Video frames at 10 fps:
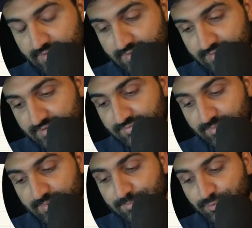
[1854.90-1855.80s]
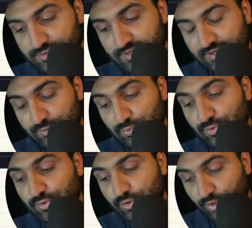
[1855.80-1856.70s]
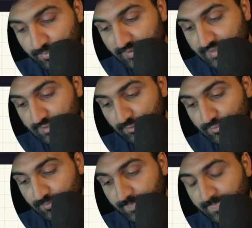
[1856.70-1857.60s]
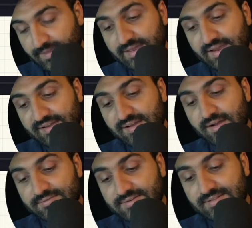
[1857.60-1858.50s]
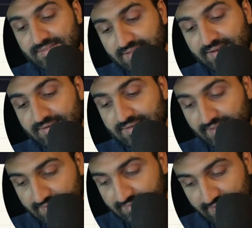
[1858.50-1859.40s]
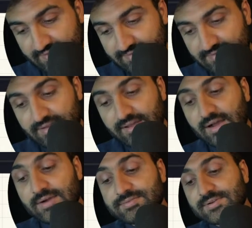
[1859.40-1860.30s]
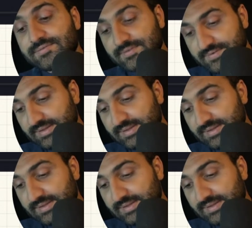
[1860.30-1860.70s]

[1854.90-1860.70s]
this will be put into callback queue, and after that after 50